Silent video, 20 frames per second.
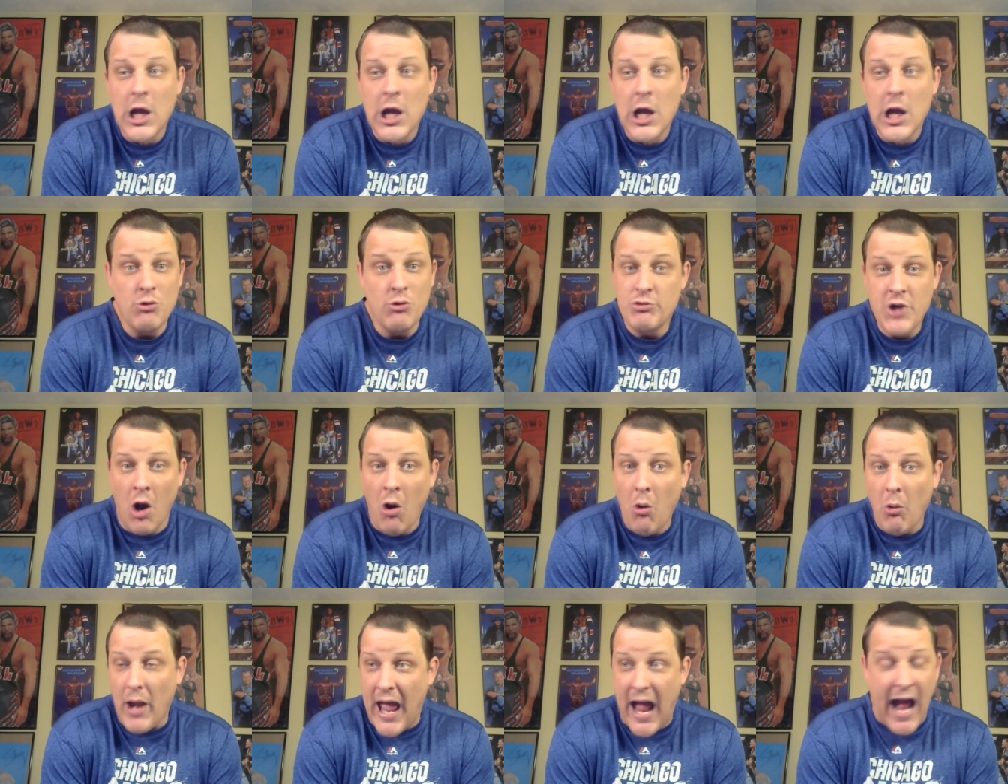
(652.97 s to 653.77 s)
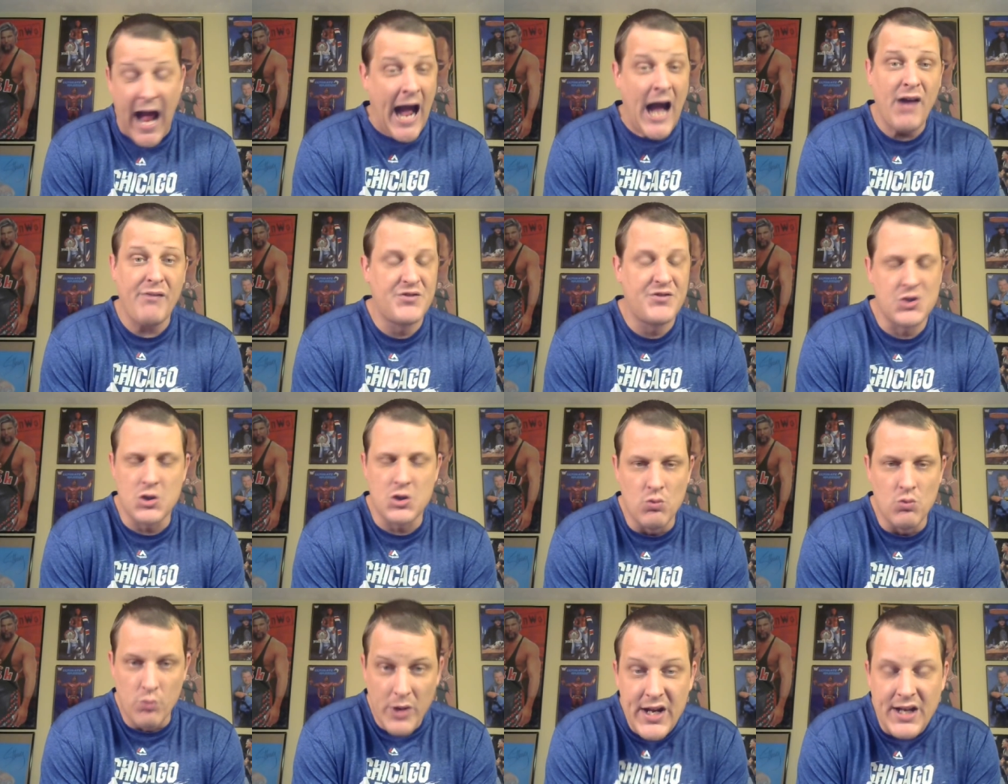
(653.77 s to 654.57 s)
You don't have
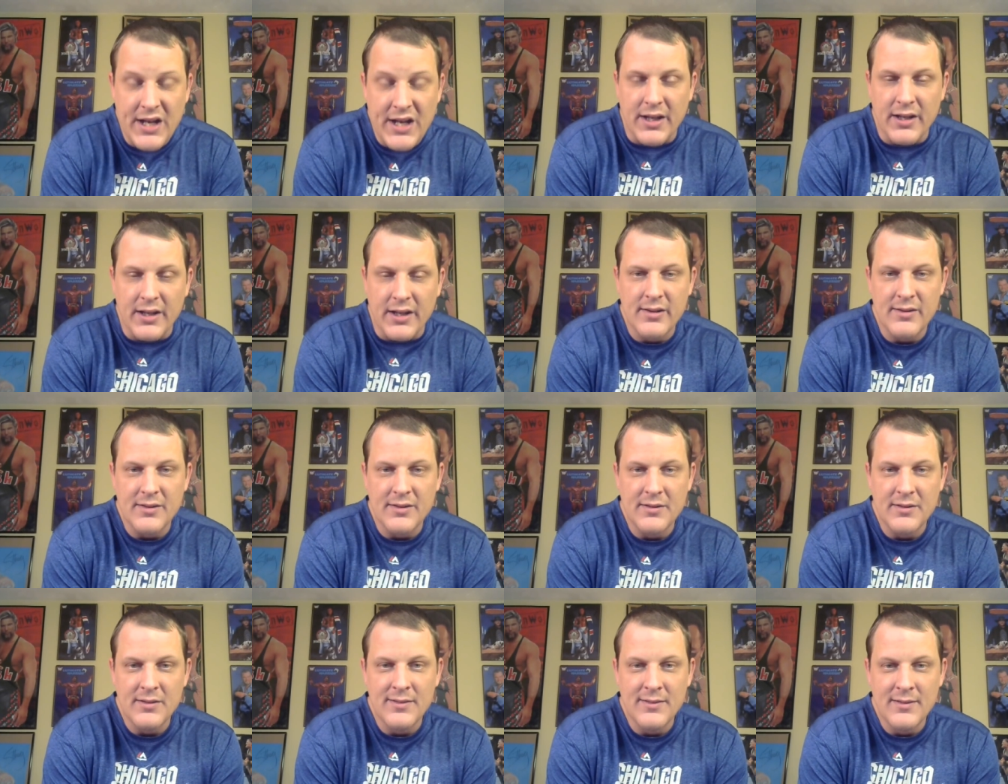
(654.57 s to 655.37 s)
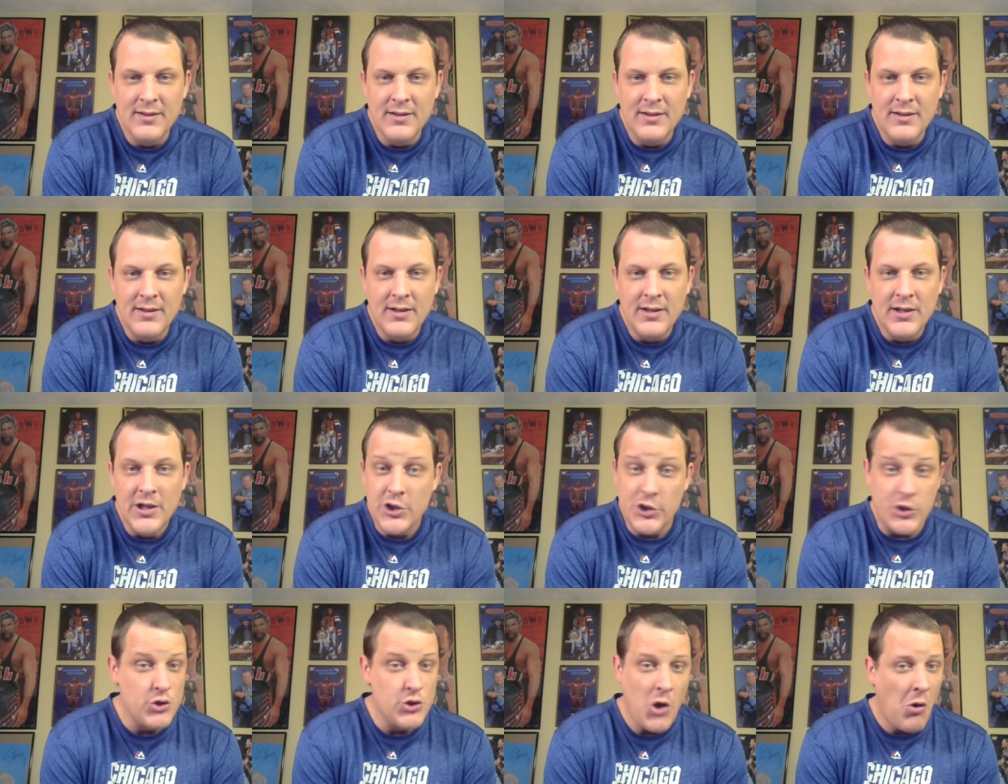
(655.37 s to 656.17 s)
to read it.
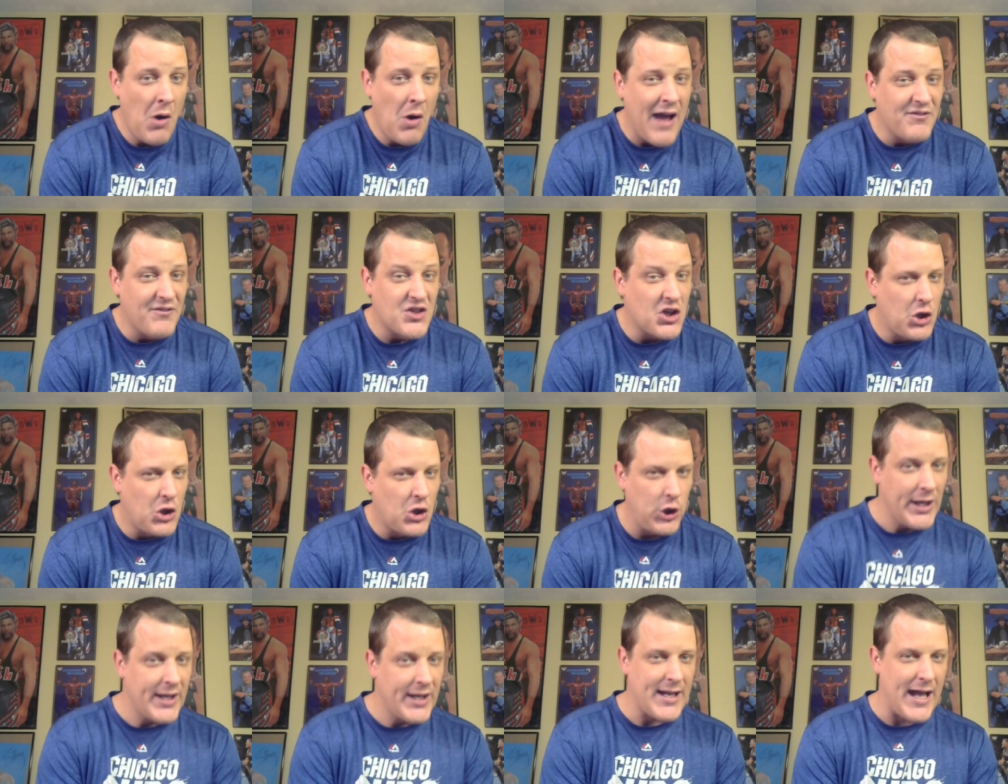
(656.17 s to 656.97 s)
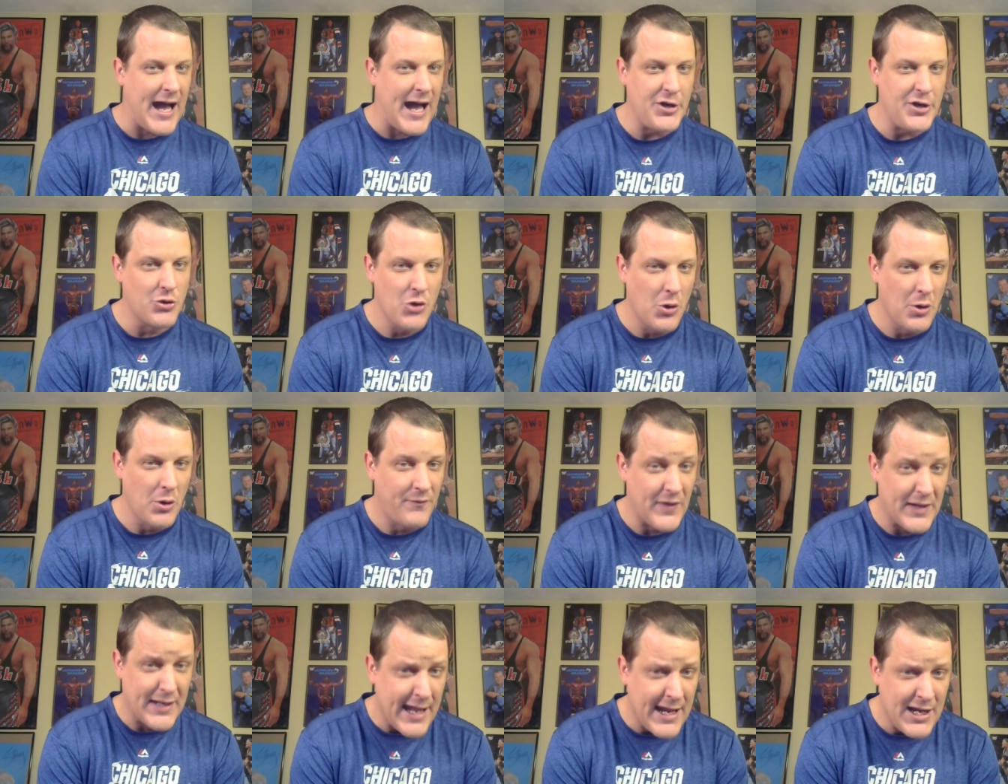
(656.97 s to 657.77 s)
You don't have to click on your
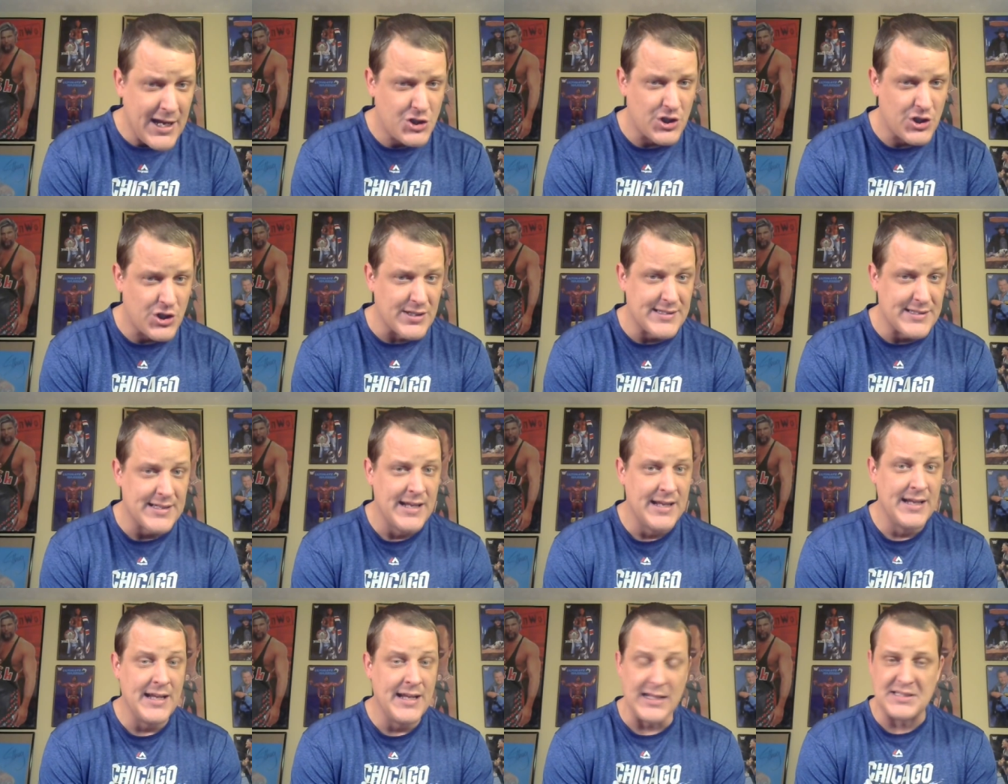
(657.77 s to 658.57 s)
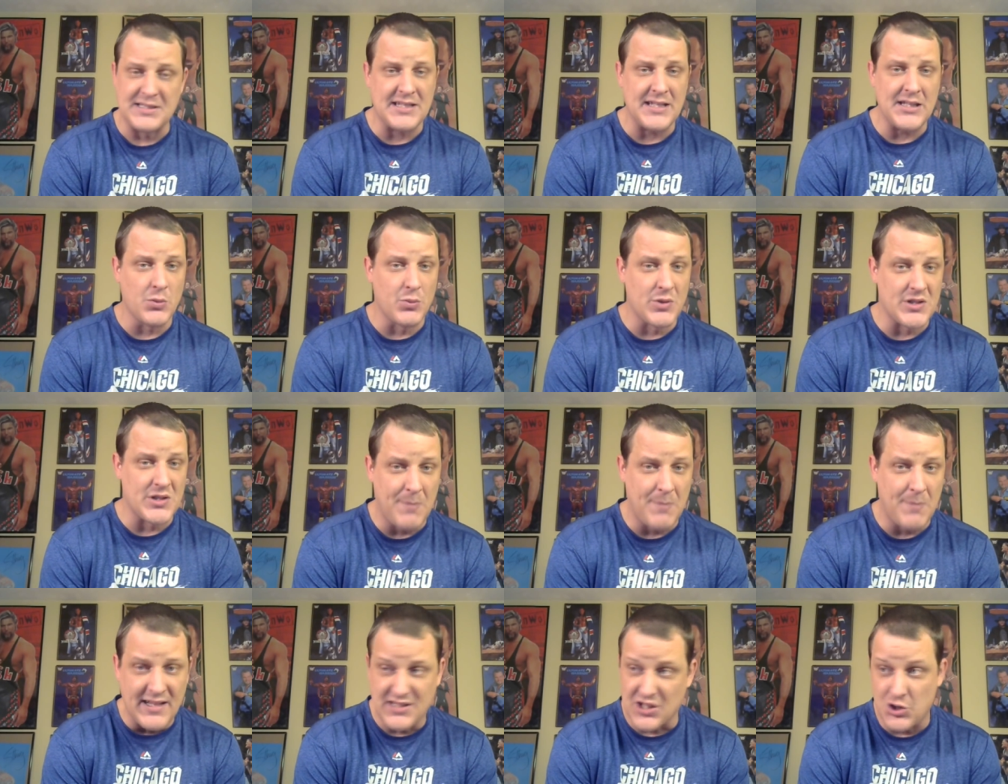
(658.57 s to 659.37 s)
notifications and see the
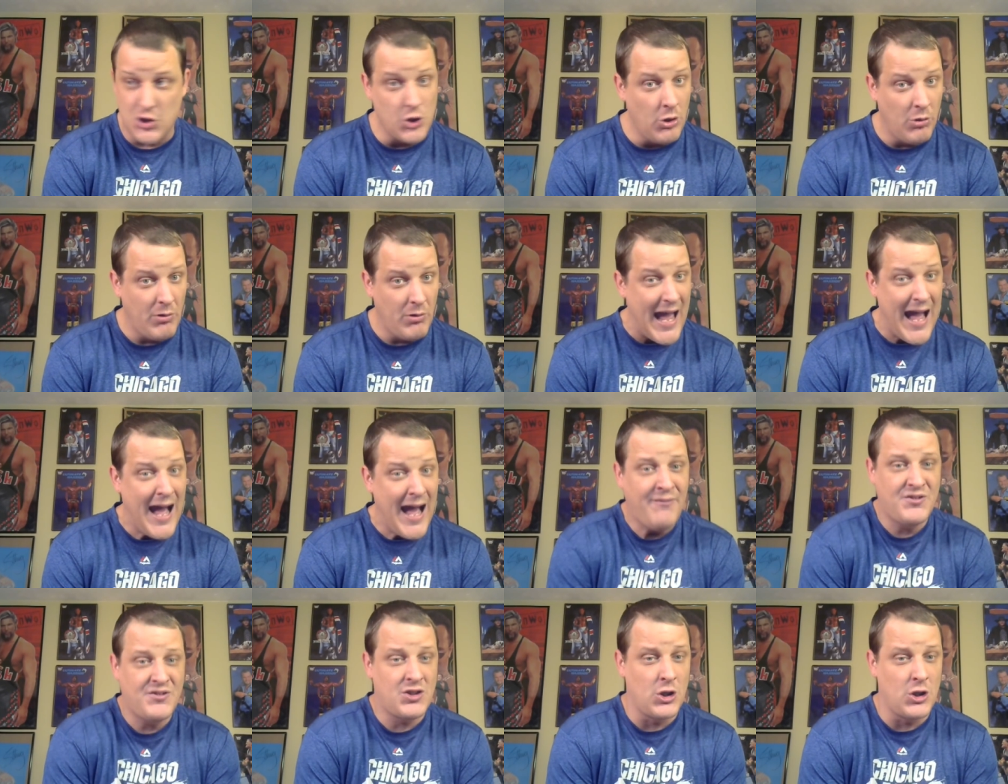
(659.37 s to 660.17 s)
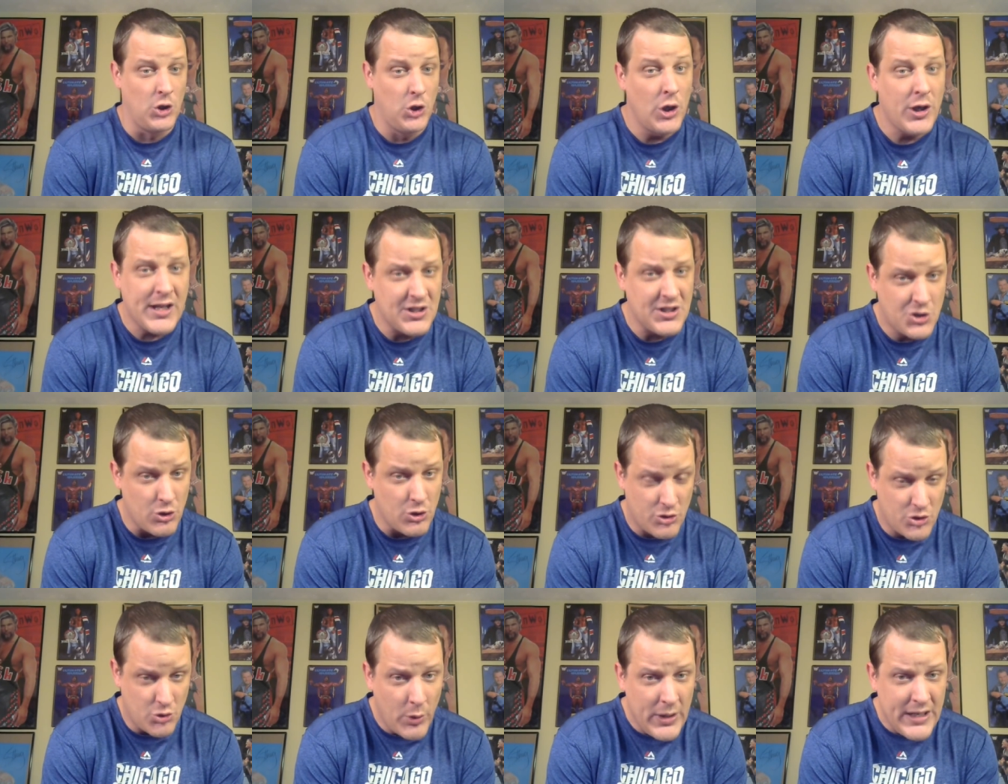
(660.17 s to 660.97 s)
responses. You don't have to look at
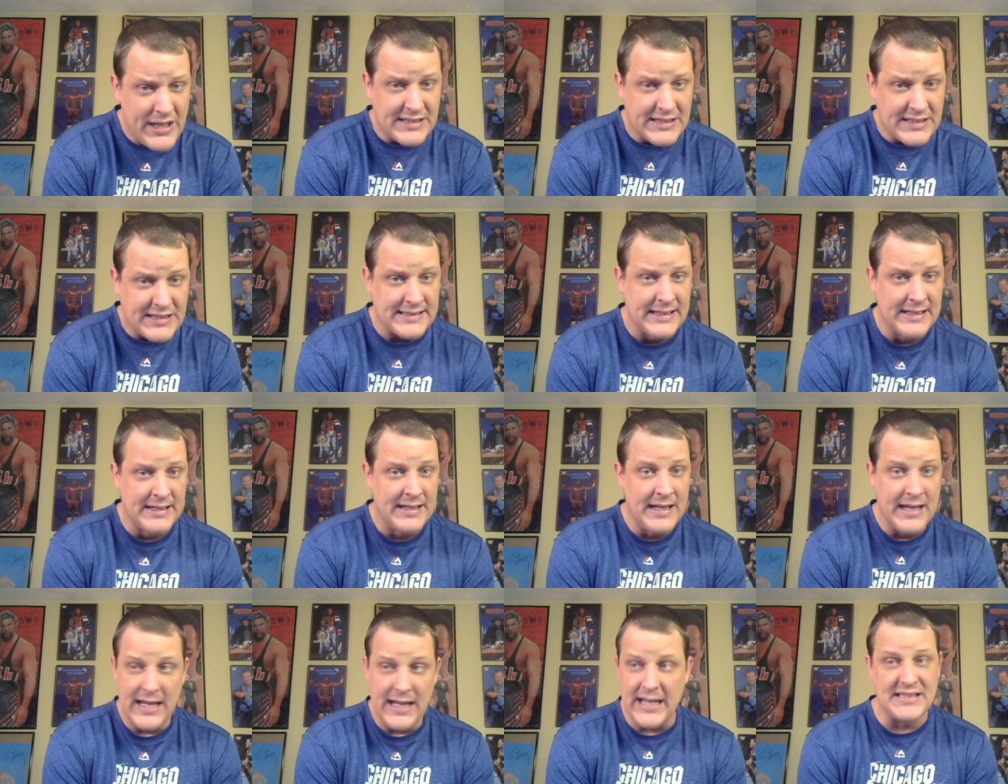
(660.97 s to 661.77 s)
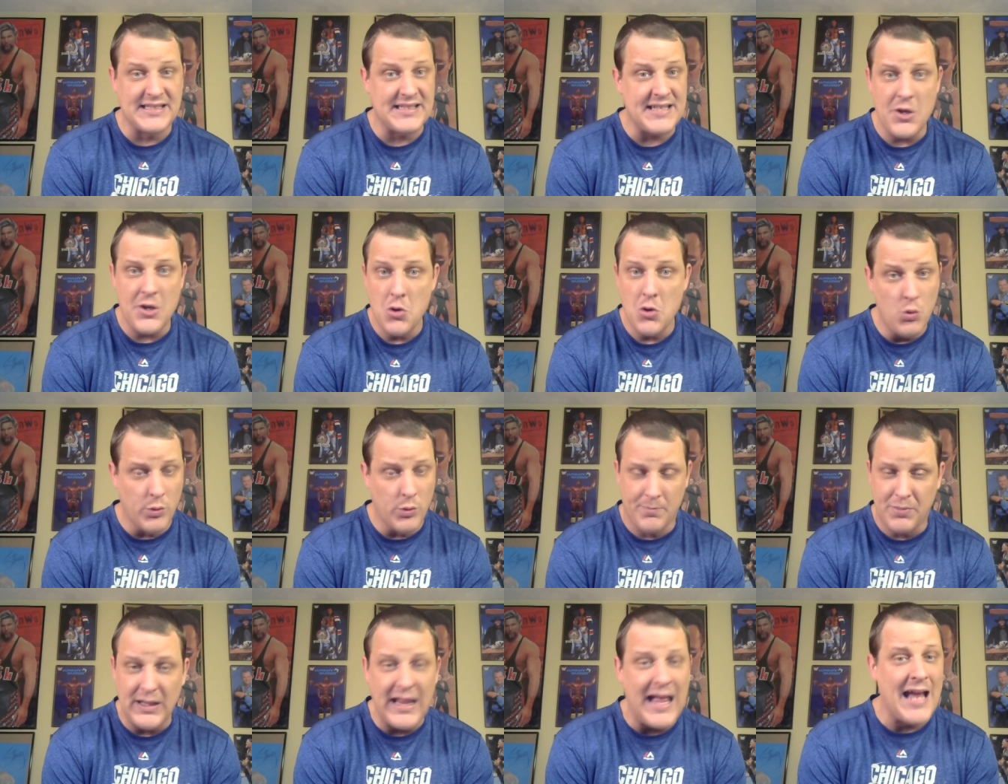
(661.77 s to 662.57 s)
your tweets and see who
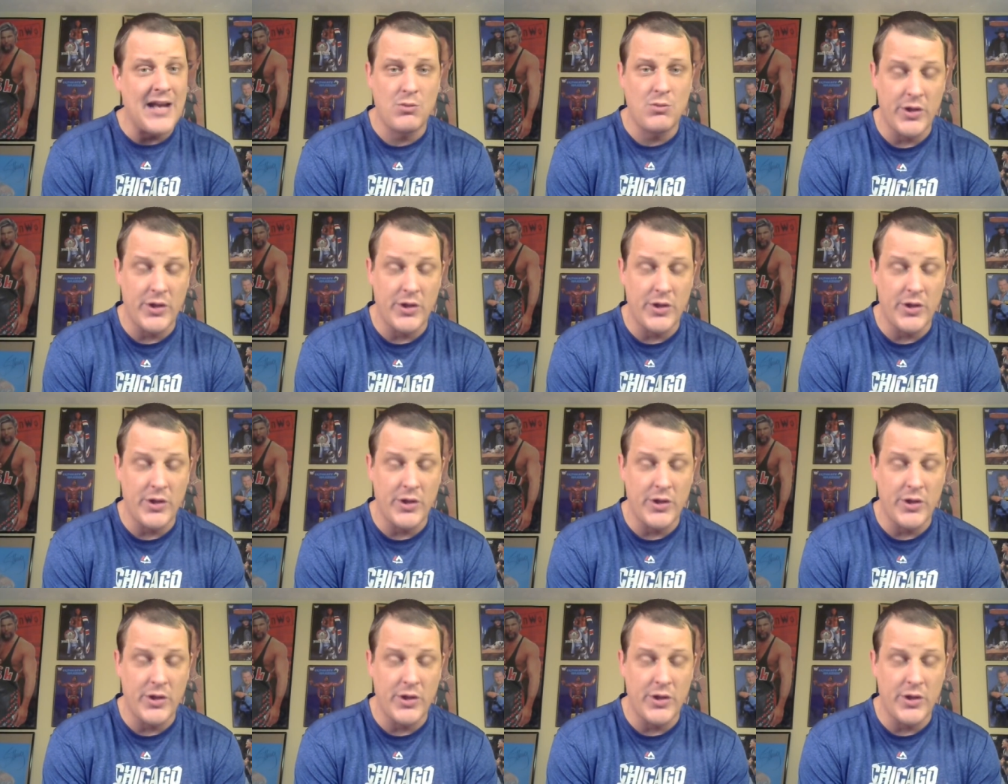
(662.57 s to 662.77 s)
replied